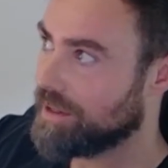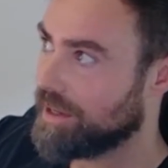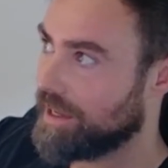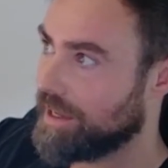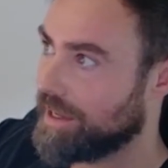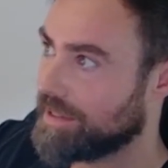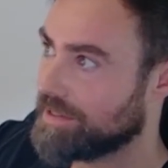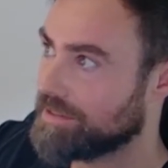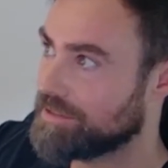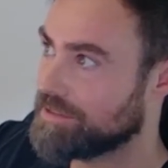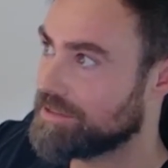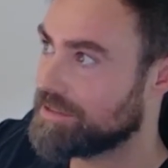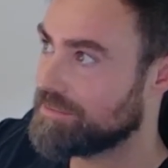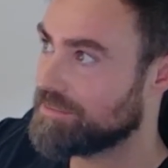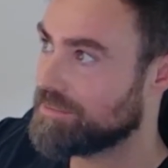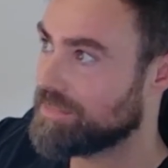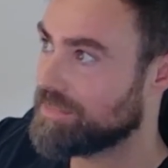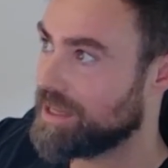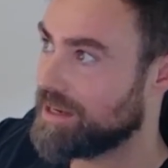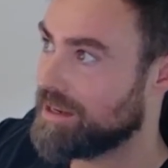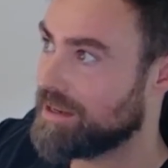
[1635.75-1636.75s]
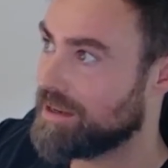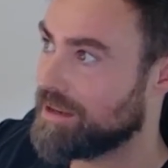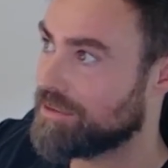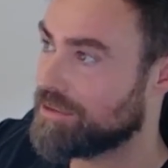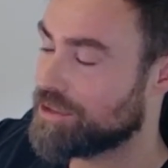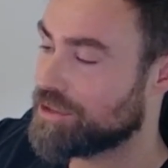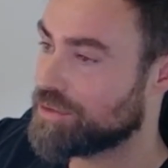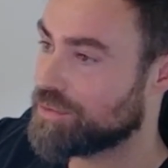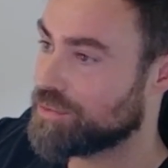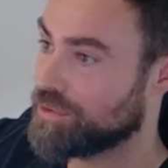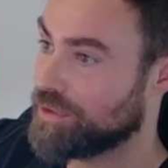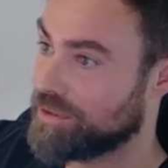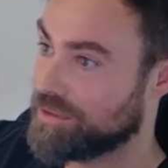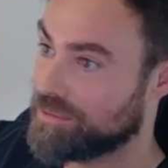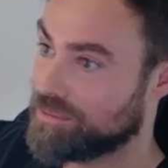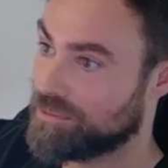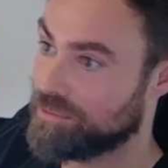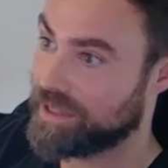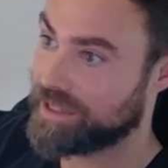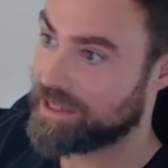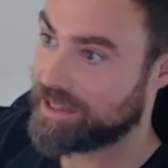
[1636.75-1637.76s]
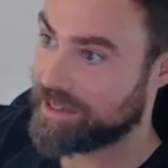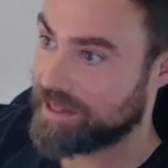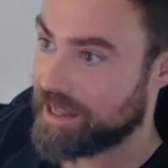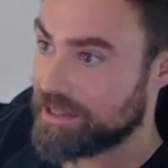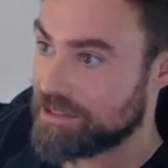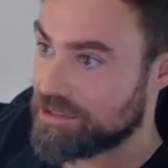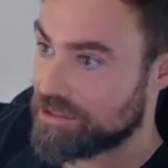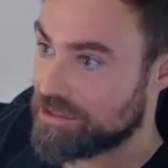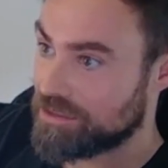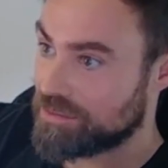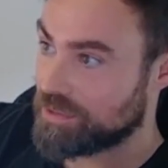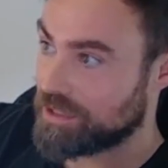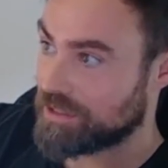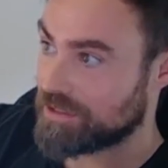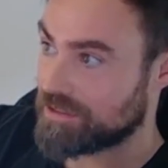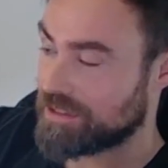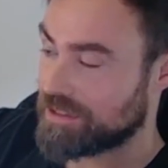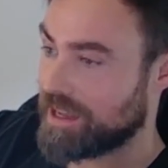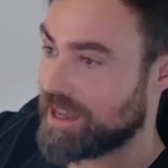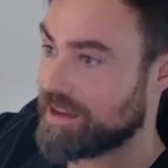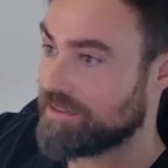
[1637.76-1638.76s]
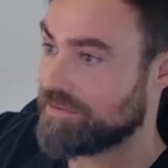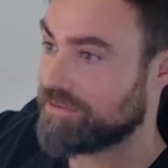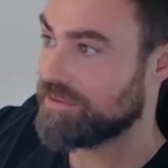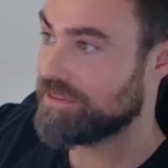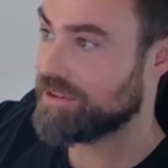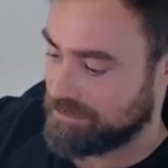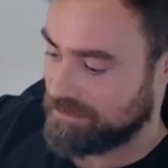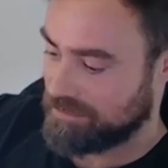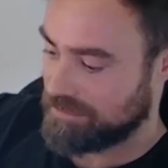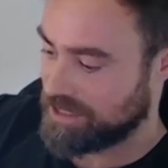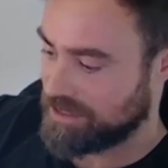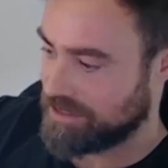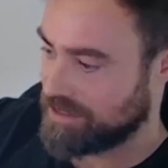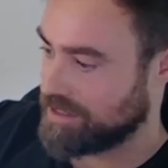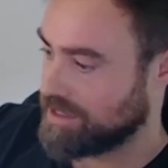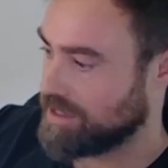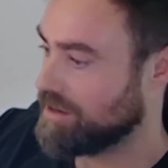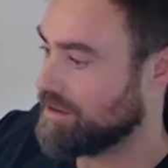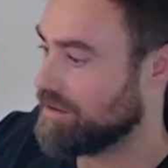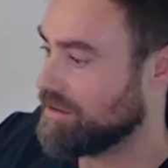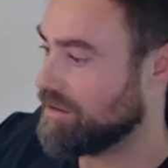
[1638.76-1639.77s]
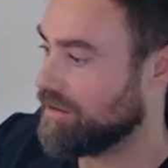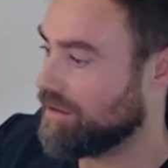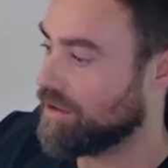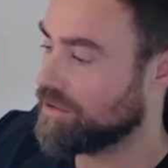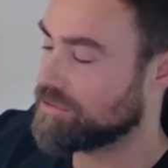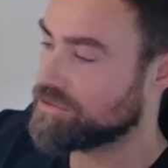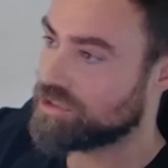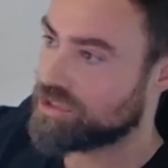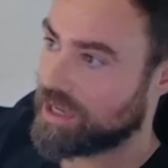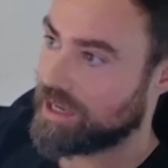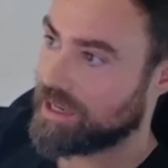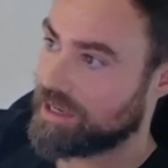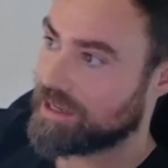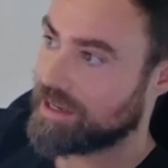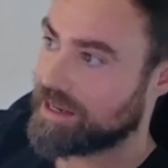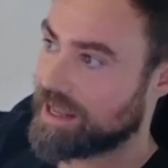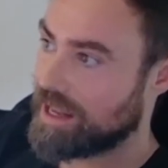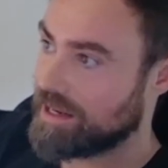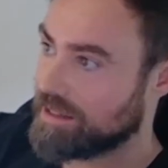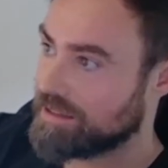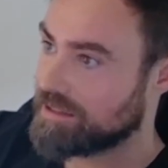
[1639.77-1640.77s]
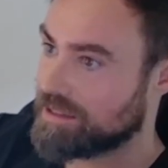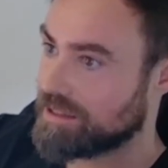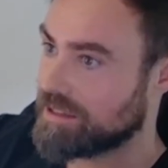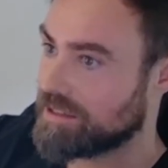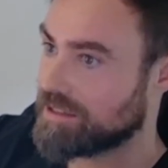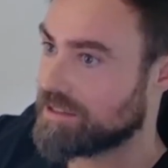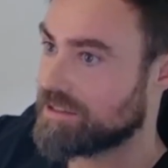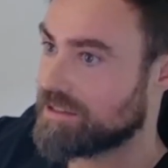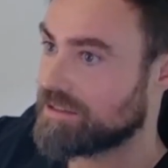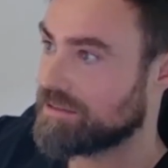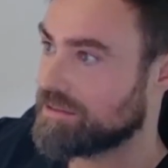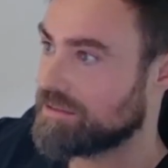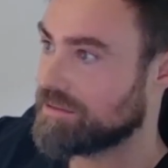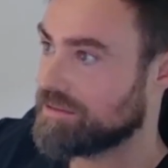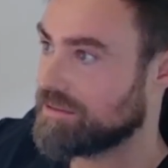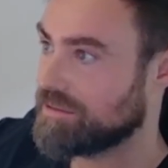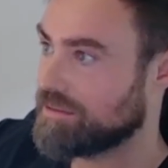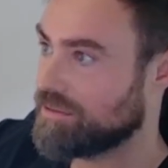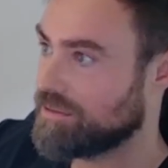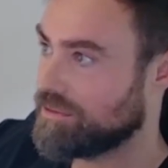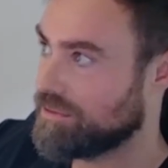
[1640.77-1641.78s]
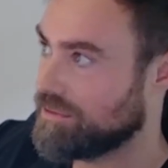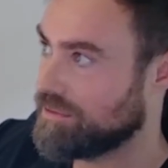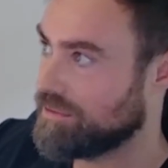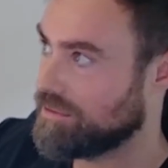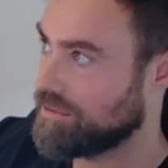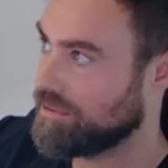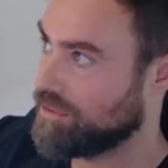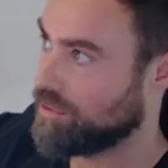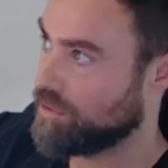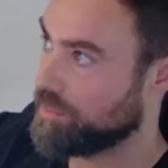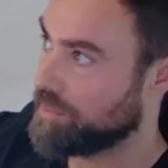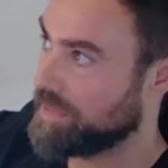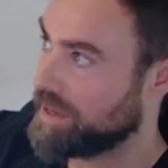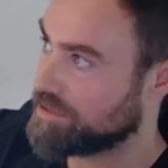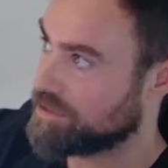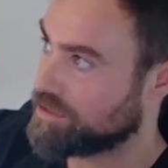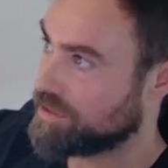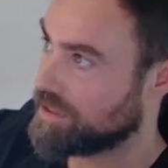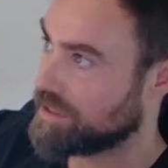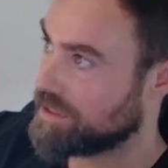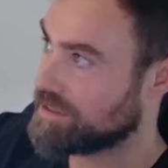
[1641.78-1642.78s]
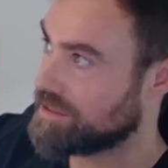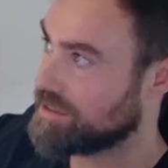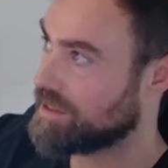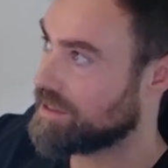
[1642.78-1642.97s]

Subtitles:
And many others will win an edge because they have, let's say, on-chain analysis or metrics